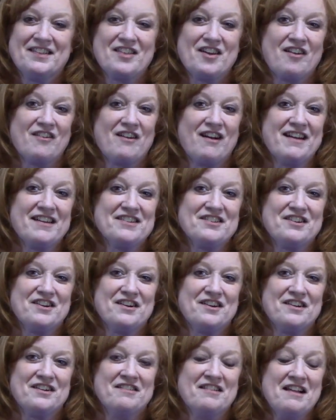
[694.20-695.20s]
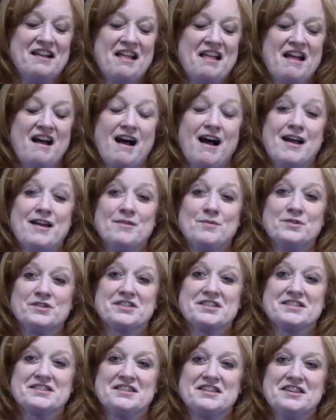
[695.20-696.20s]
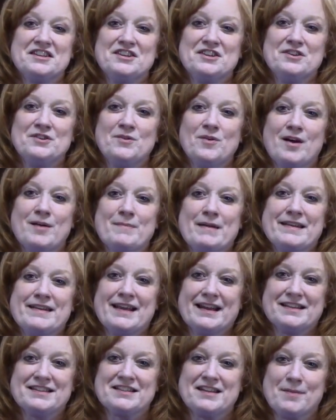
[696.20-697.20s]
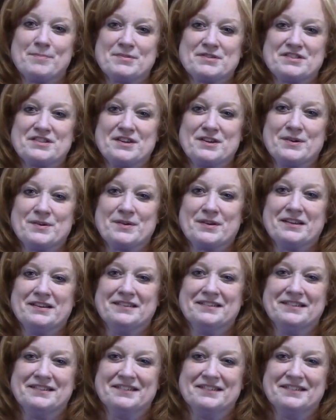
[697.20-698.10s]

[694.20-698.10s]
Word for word: All right, y'all, I will see you on my next episode.